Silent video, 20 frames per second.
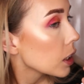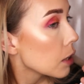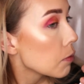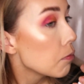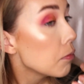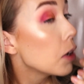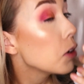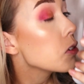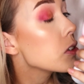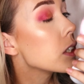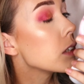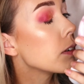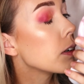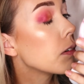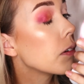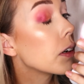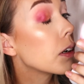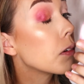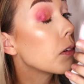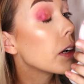Most of it
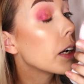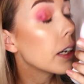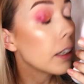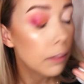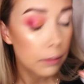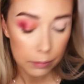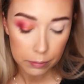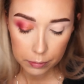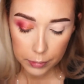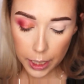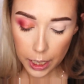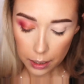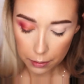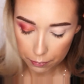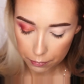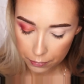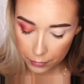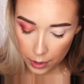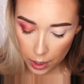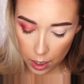went away. Yeah,
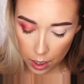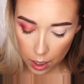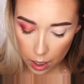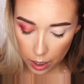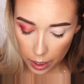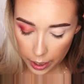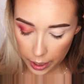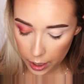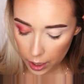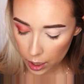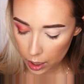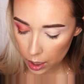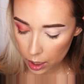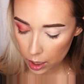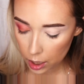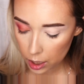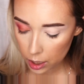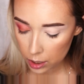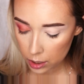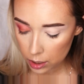
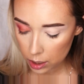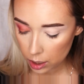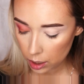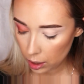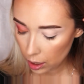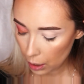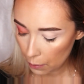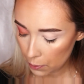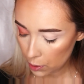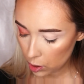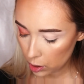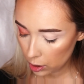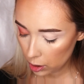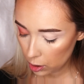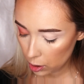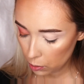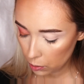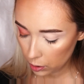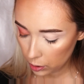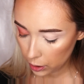and I'm just
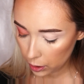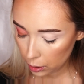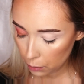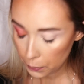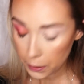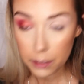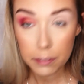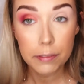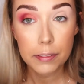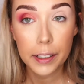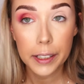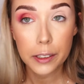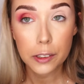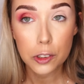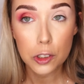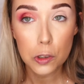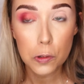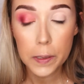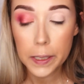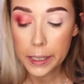gonna do a little bit of
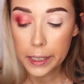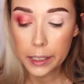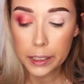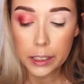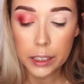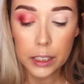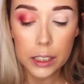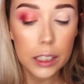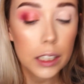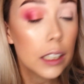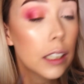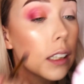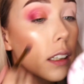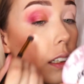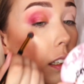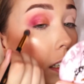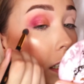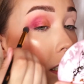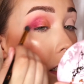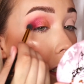final tweaking here.
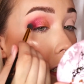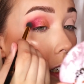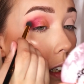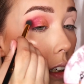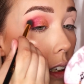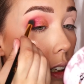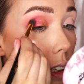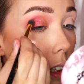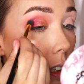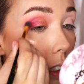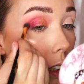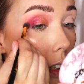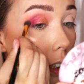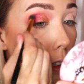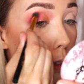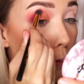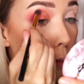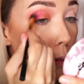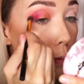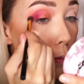A
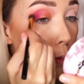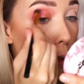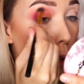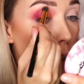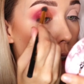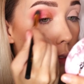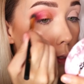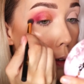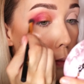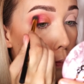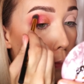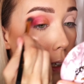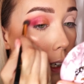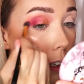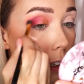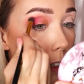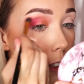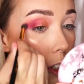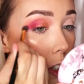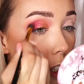little bit more of our
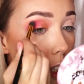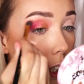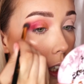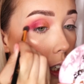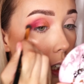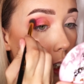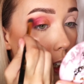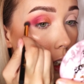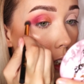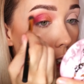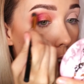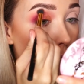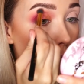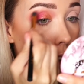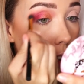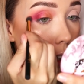berry shade.